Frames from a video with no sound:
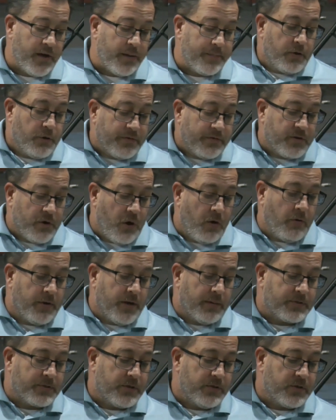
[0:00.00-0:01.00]
have gone
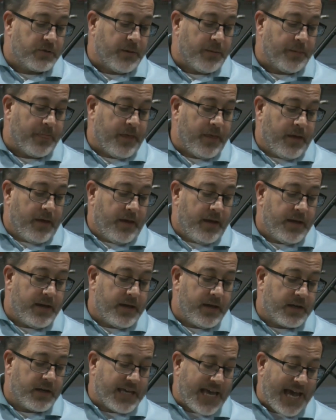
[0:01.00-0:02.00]
up.
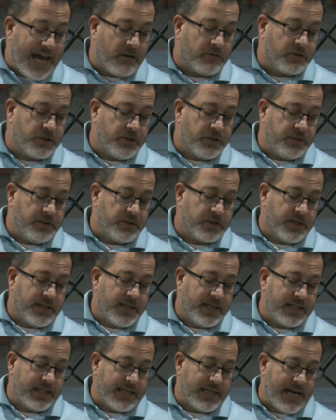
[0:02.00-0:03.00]
He couches,
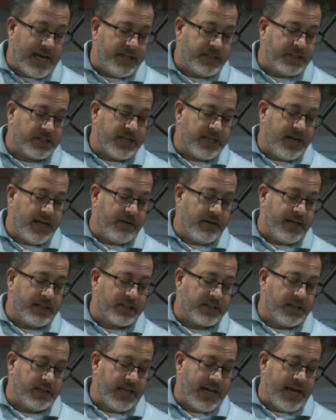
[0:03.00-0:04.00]
he lies down as
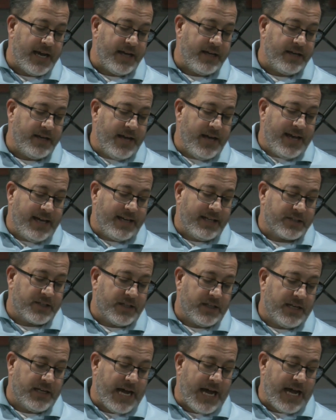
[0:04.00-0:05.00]
a lion, and as a
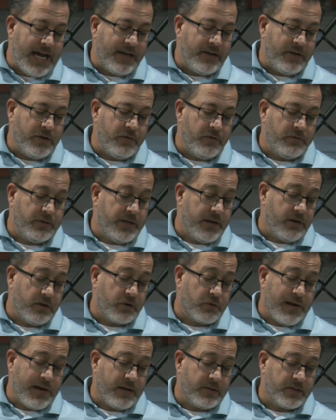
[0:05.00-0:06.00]
lion who dares
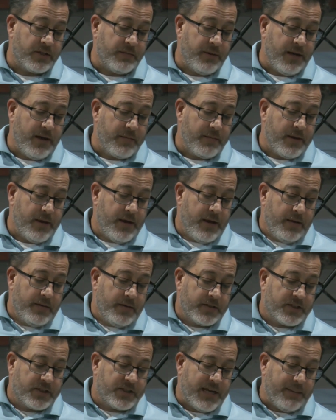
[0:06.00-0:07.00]
rouse him up. The
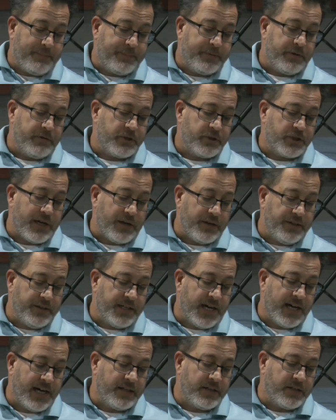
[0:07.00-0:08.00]
scepter shall
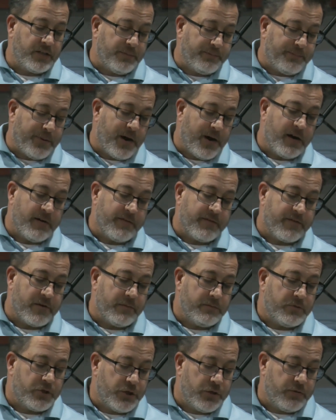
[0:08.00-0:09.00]
not depart
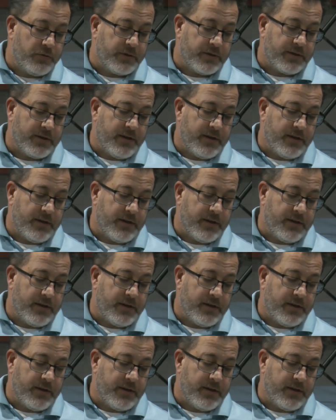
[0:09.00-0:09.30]
from Judah,